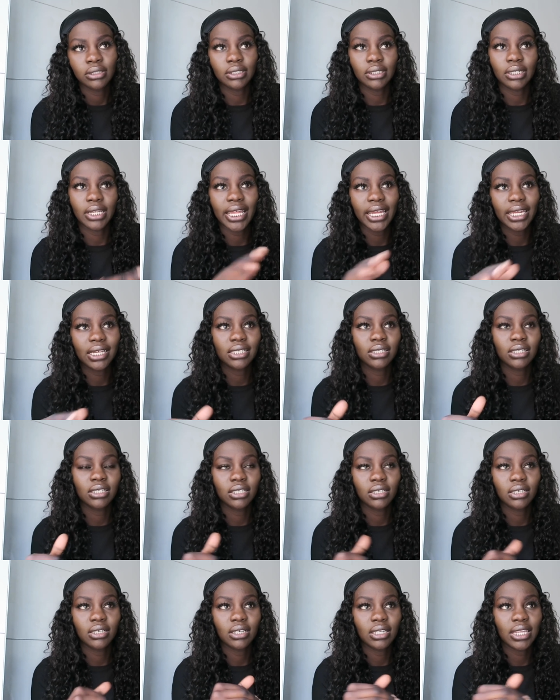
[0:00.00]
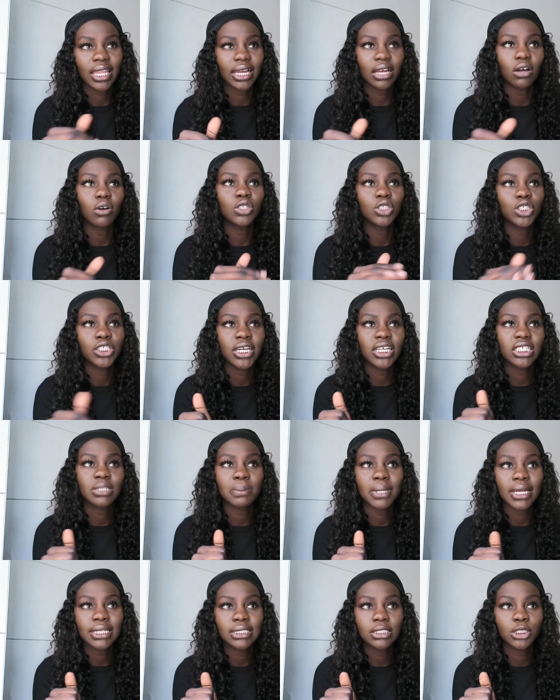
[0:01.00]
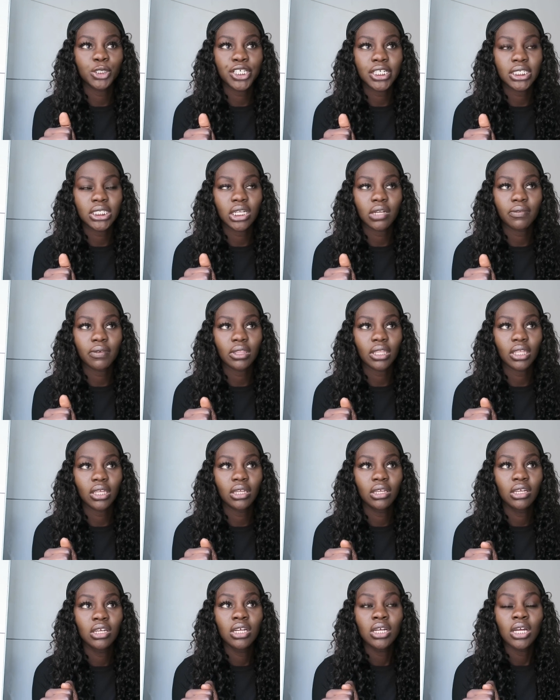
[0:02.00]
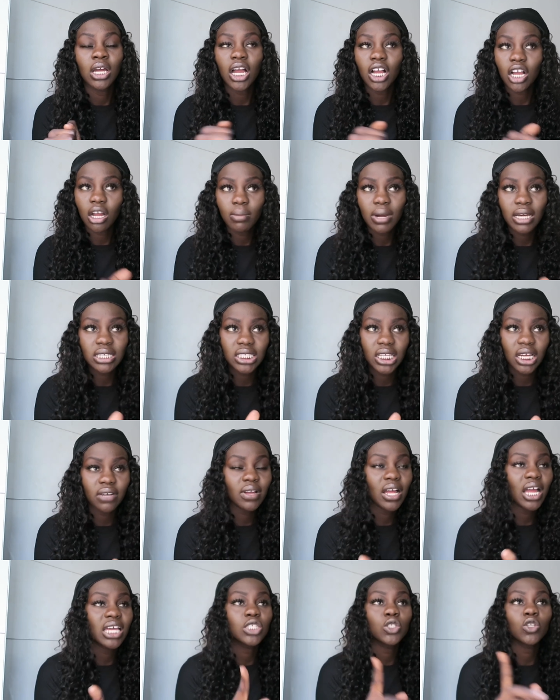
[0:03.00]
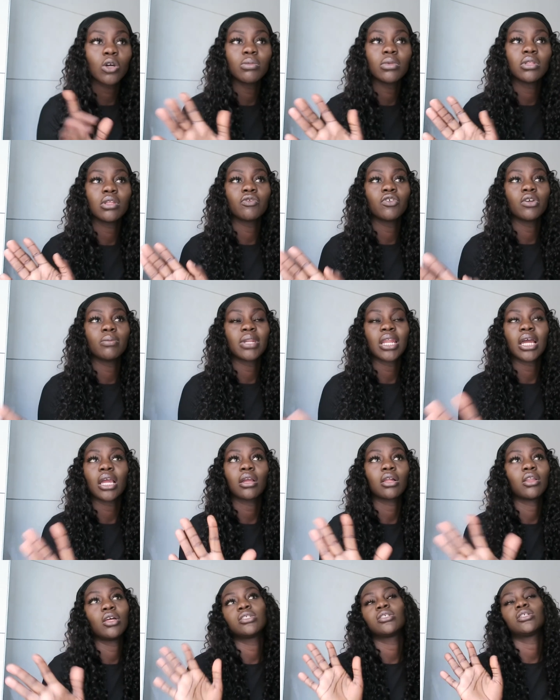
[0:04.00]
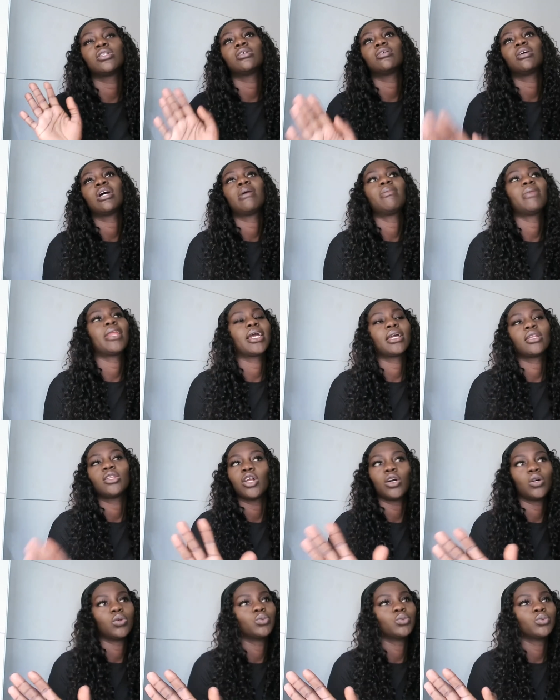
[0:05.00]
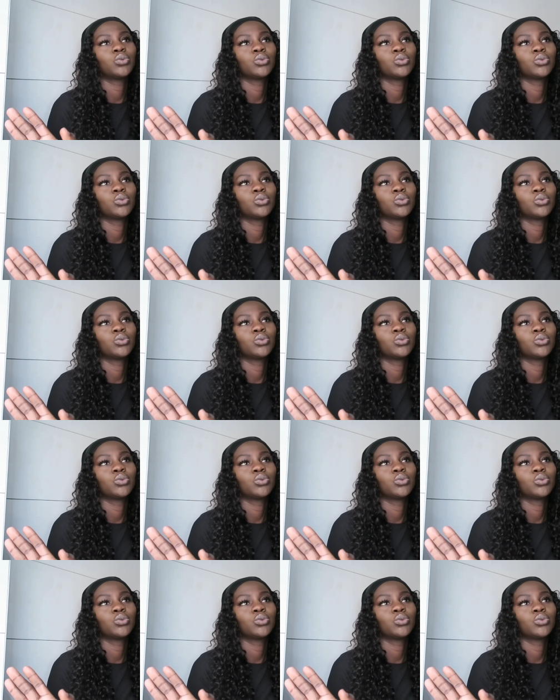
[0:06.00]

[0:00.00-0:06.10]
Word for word: like like on chairs, plastic chairs and everything. I caught myself, I stormed in the room and I closed the door. I'm like, no.